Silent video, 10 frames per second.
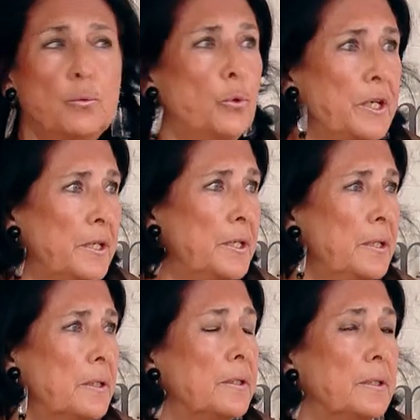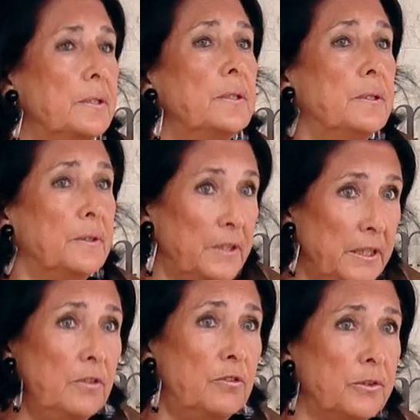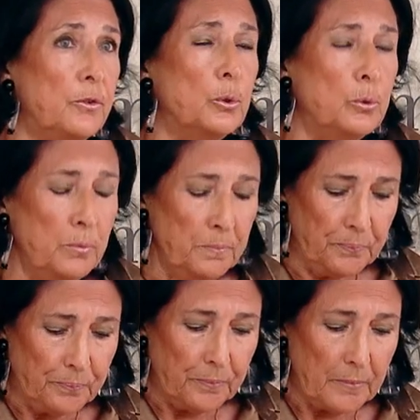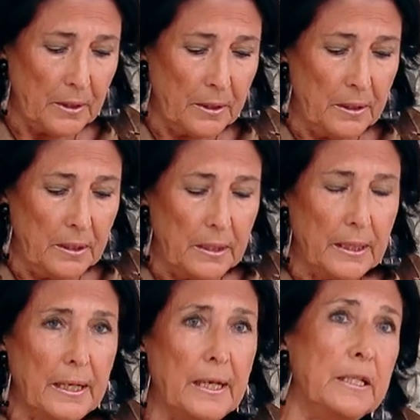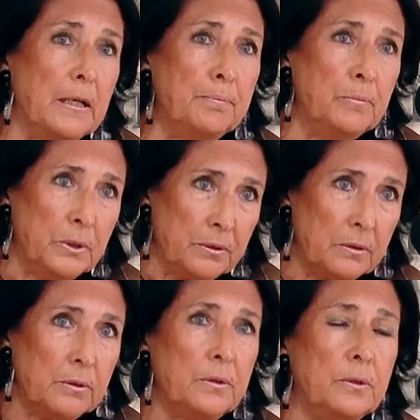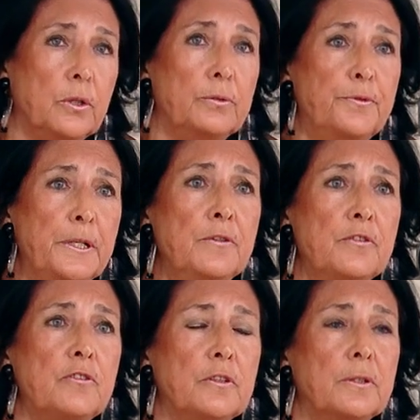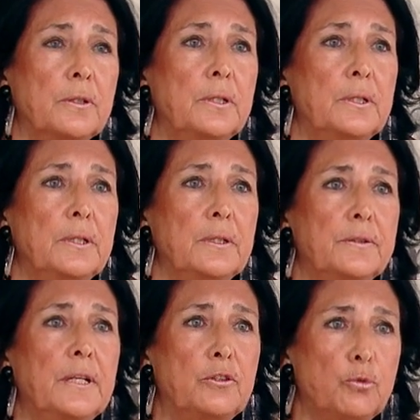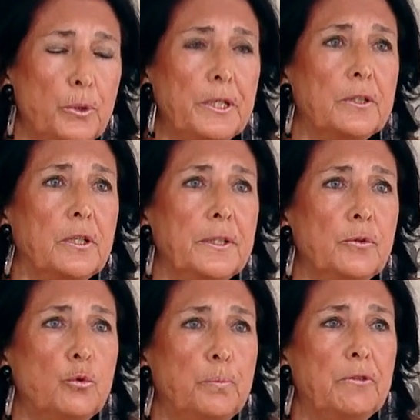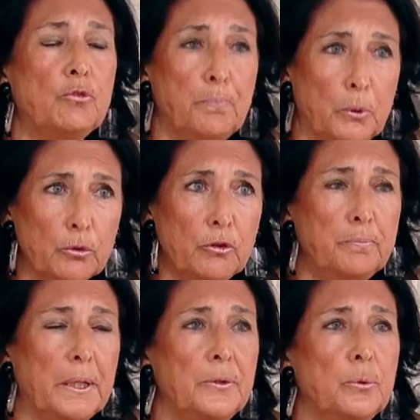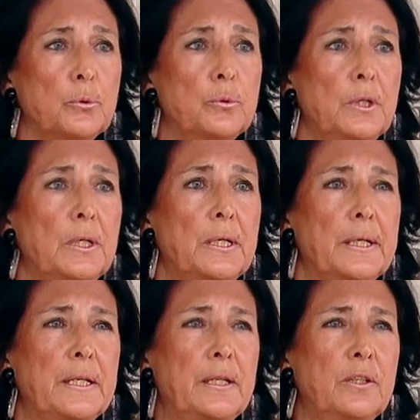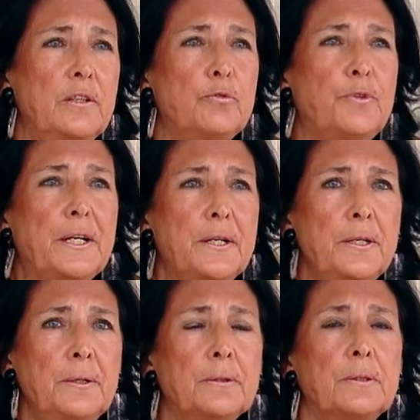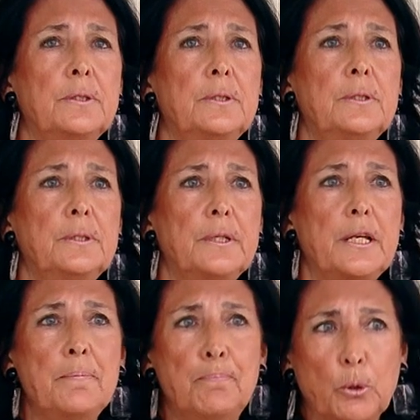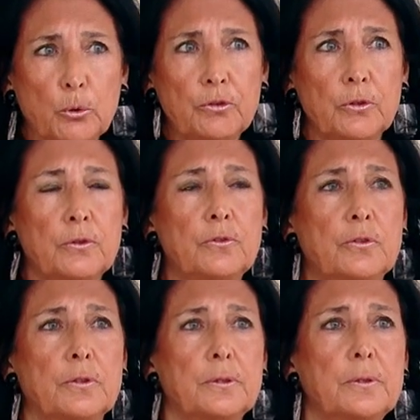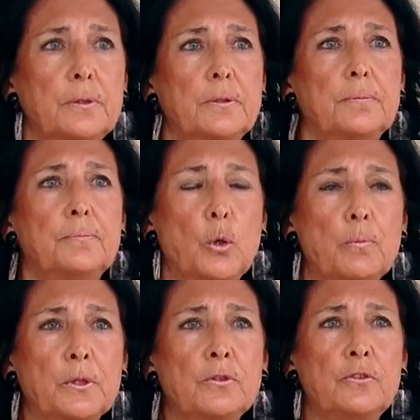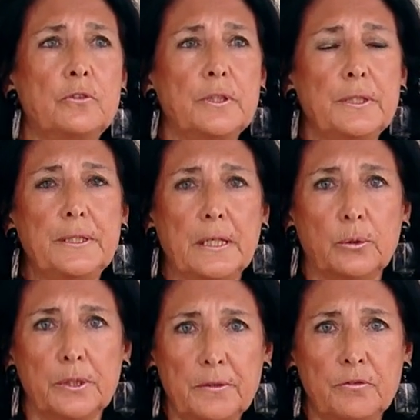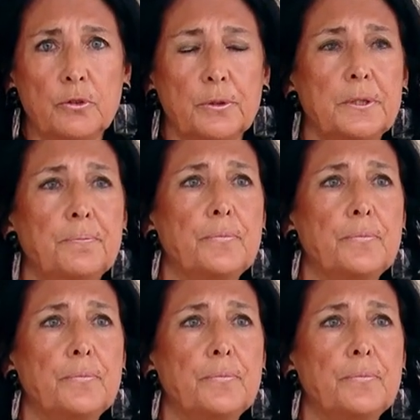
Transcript: We need you, and I'm convinced that we are going to be supported by you in this very important moment in our history.